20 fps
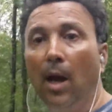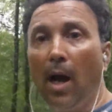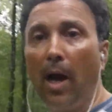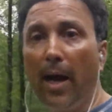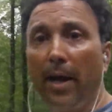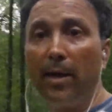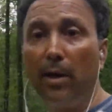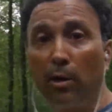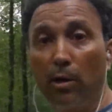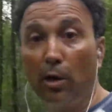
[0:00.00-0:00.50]

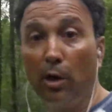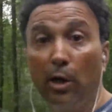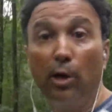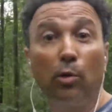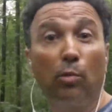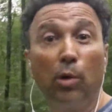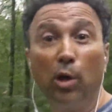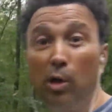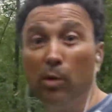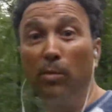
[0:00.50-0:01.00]
I heard
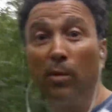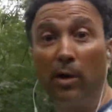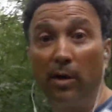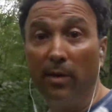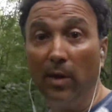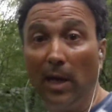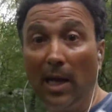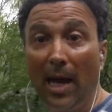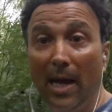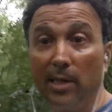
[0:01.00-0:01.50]
a rumor
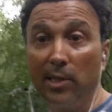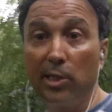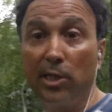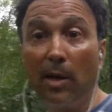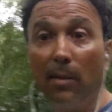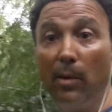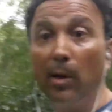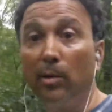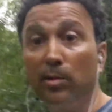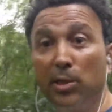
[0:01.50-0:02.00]
the last
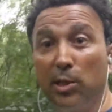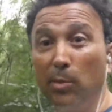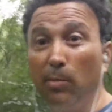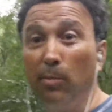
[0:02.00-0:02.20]
time I was